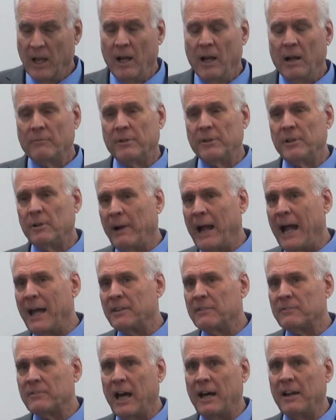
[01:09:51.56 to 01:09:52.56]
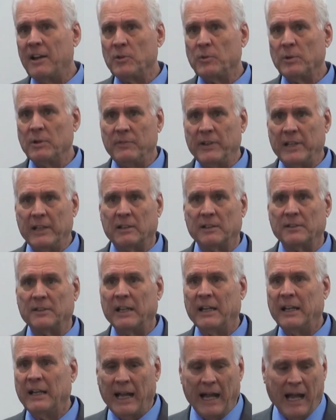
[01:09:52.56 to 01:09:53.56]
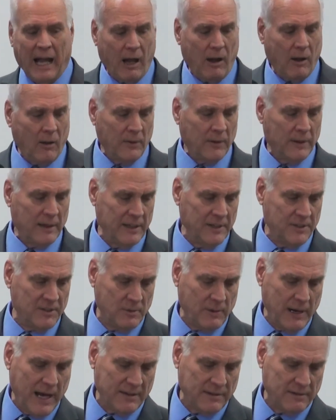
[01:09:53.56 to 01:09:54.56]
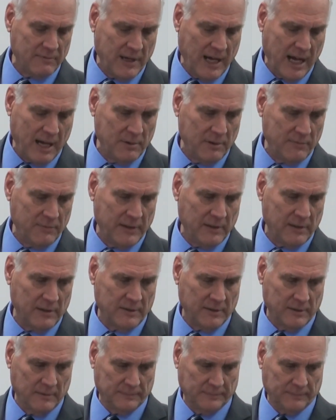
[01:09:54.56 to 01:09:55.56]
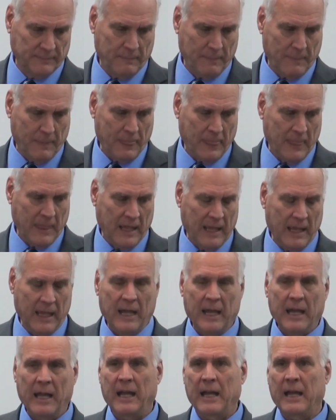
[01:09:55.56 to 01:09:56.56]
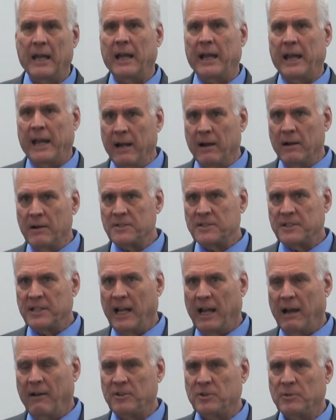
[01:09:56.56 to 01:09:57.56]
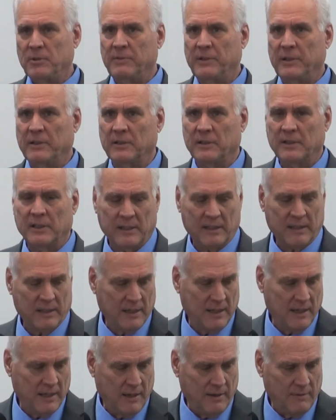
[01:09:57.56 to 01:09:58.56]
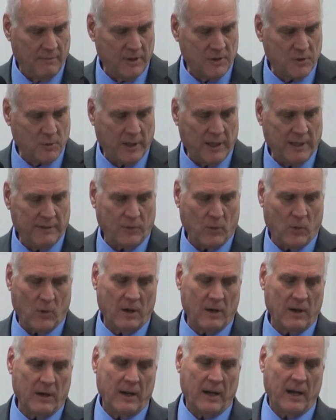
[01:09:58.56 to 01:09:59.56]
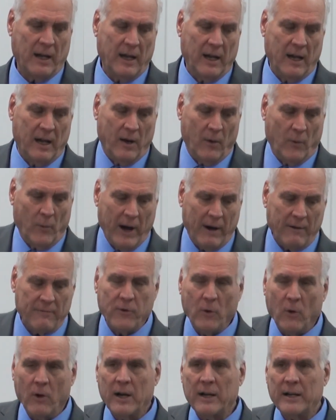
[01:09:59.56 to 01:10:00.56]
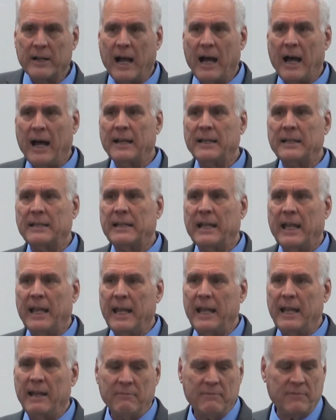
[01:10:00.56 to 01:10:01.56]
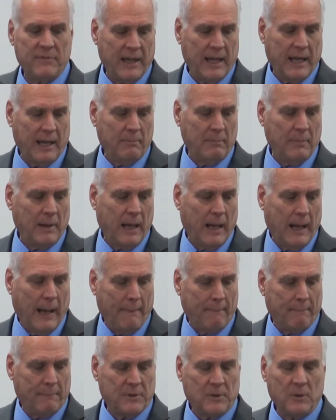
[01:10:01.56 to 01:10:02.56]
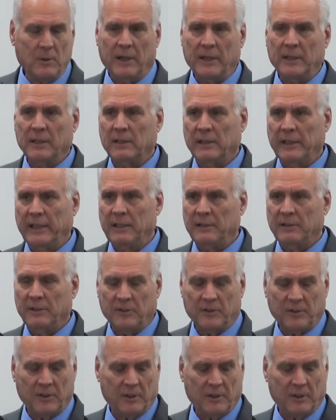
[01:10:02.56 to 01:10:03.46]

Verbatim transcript: for the wrath of God is revealed. How is the wrath of God revealed? Here's how it's revealed. Verse 24 Wherefore God gave them up to uncleanness